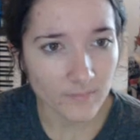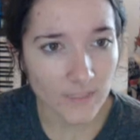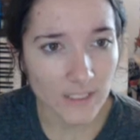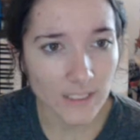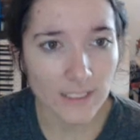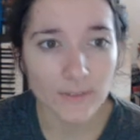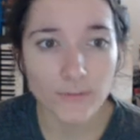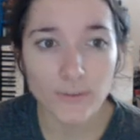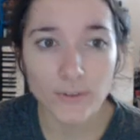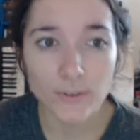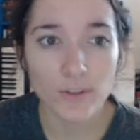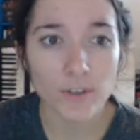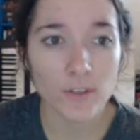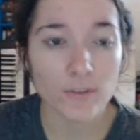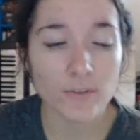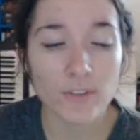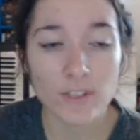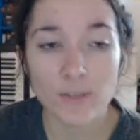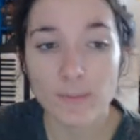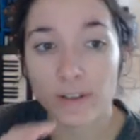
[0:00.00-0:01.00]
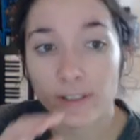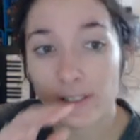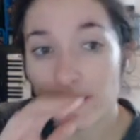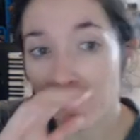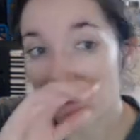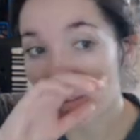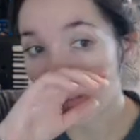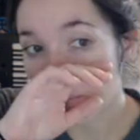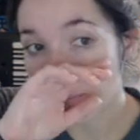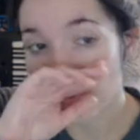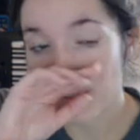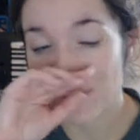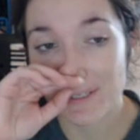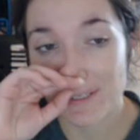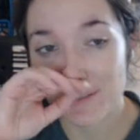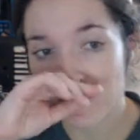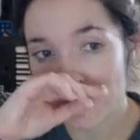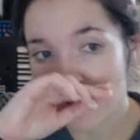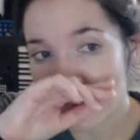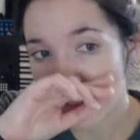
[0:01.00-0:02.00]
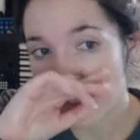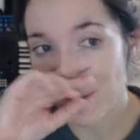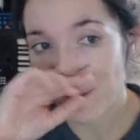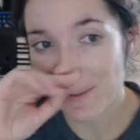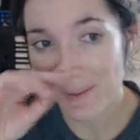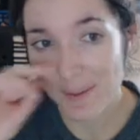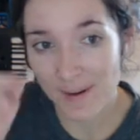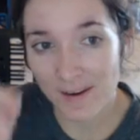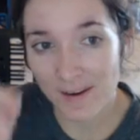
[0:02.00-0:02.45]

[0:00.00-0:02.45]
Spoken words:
if you're nervous about getting this procedure done,